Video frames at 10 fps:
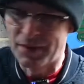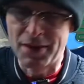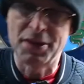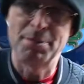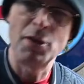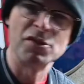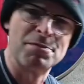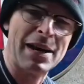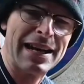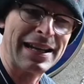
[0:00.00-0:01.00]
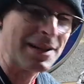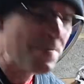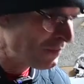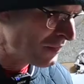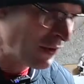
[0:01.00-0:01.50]
the post bag.
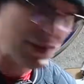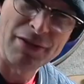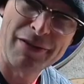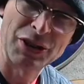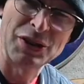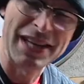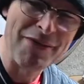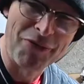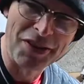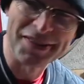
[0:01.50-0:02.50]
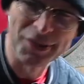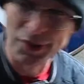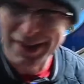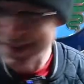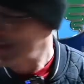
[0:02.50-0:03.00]
I don't have a good name for this
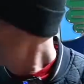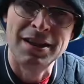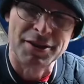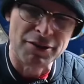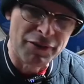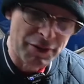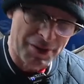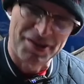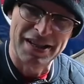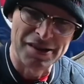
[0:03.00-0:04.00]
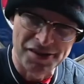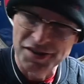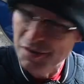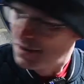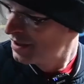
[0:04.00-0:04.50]
slot yet. There are a few other channels that
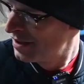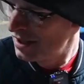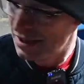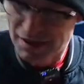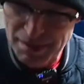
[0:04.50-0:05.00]
do the